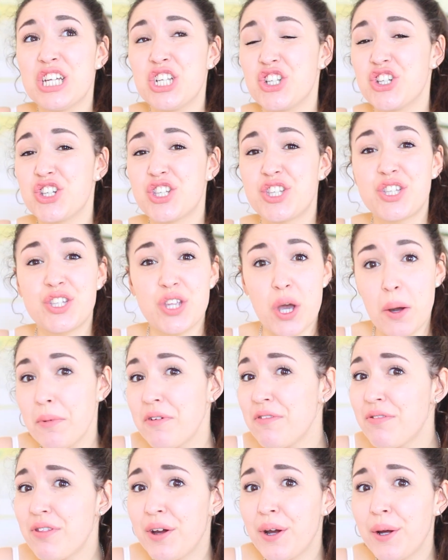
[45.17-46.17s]
just some
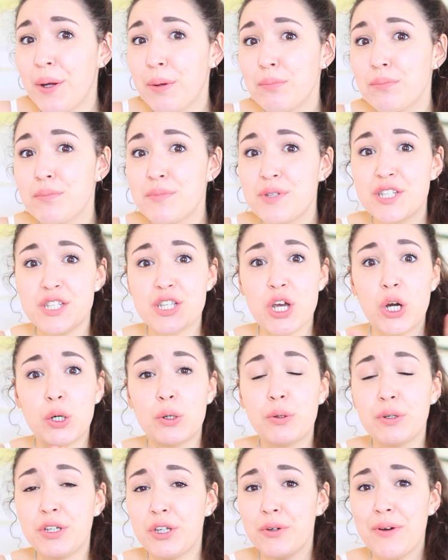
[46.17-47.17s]
of them,
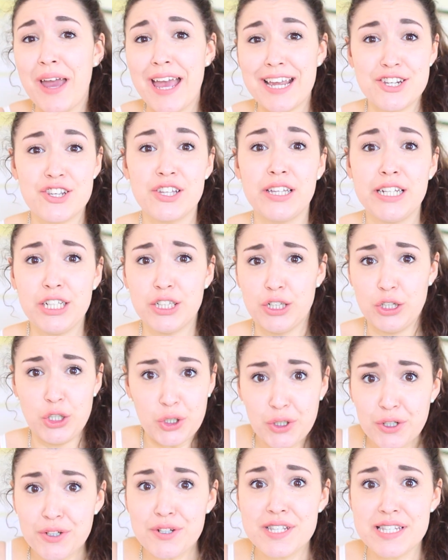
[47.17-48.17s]
so you actually
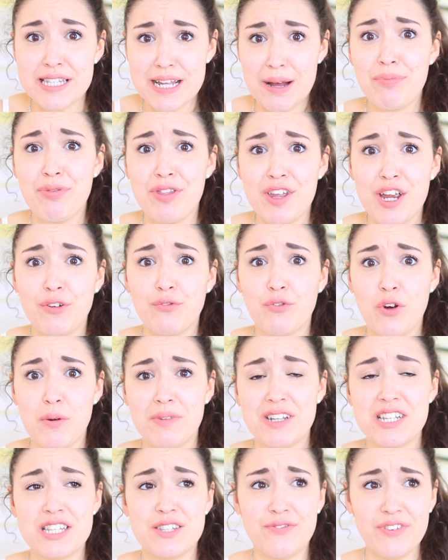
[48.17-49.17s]
learn something
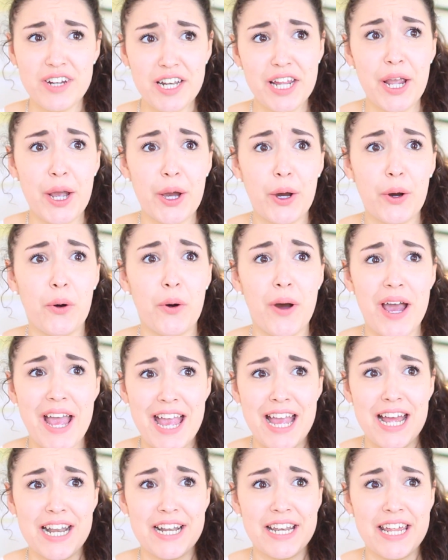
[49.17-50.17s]
from this video
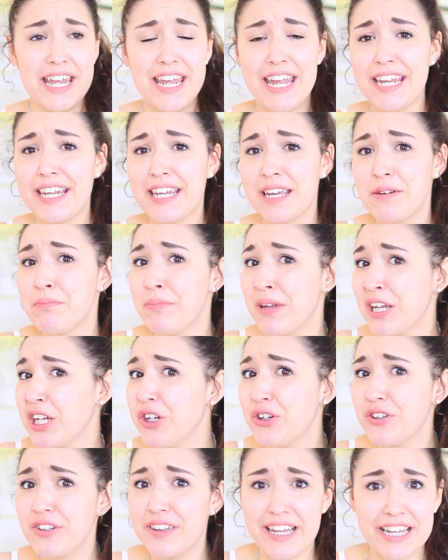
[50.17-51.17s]
and it can
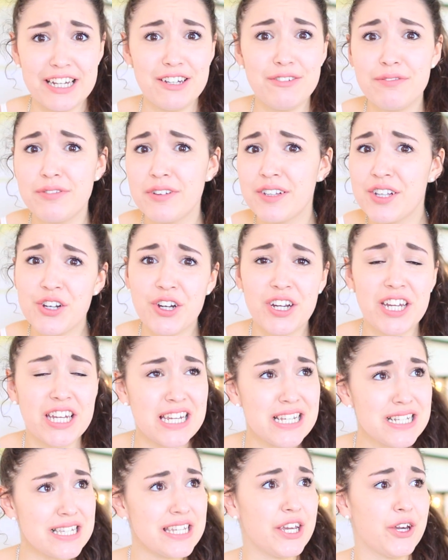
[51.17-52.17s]
make your life a little
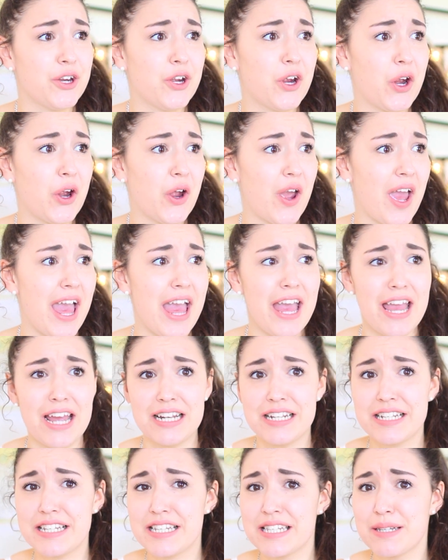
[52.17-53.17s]
easier
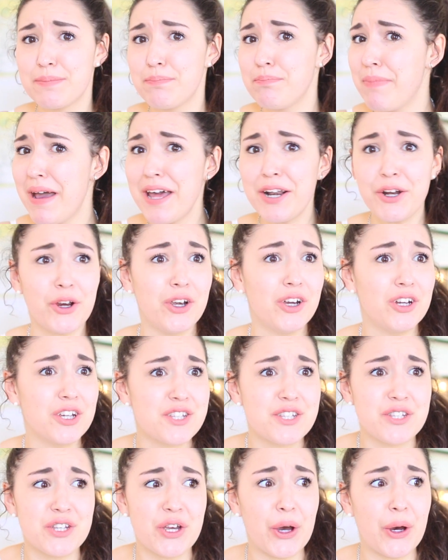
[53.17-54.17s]
and better.
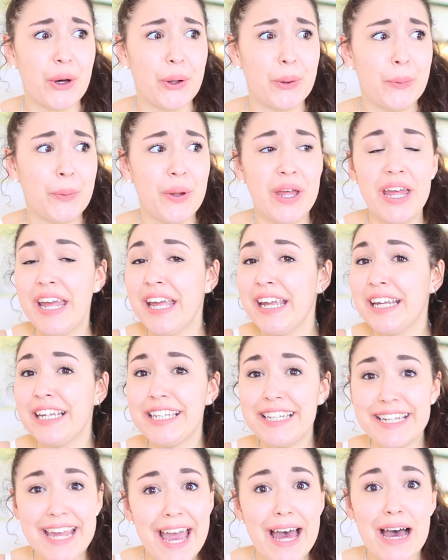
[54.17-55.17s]
So
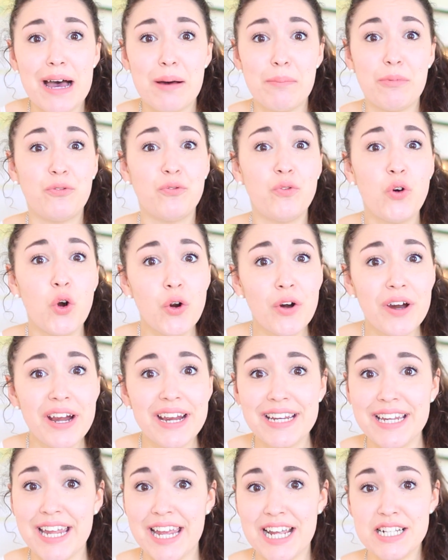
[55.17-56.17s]
yeah, before
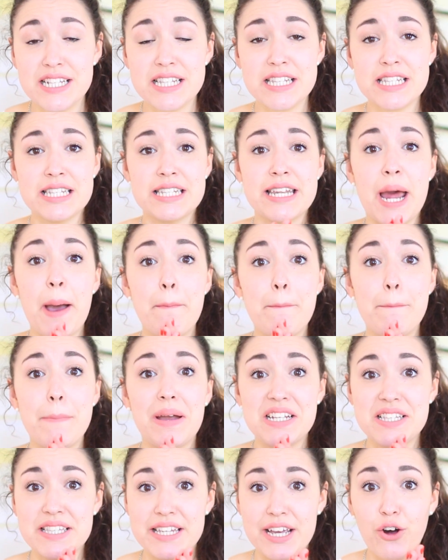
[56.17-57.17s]
I can stop
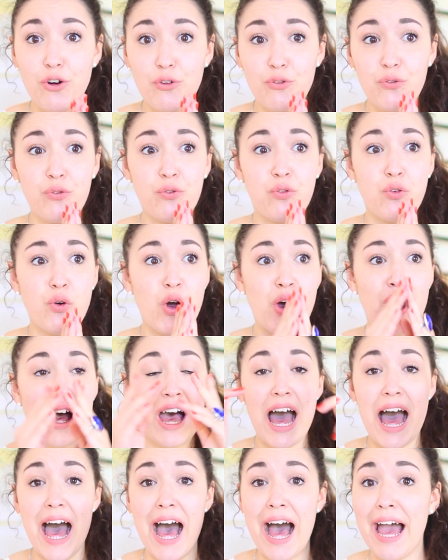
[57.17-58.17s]
myself,
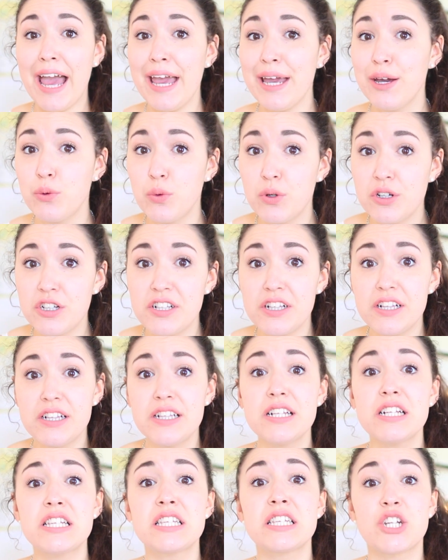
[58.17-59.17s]
I
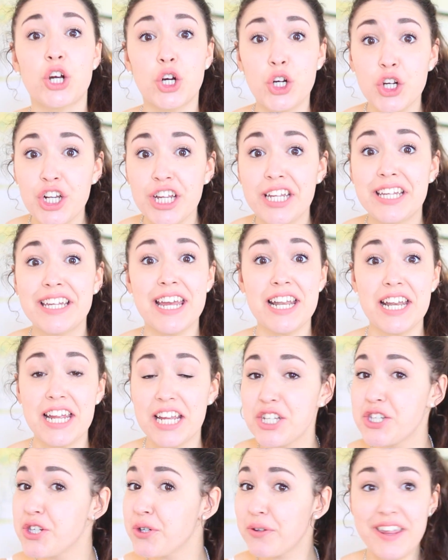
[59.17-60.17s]
will start and get
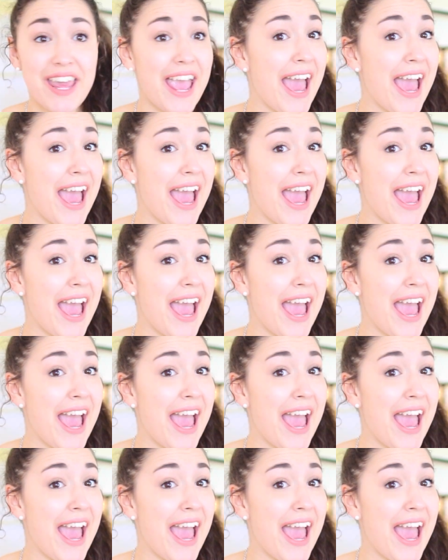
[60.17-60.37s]
into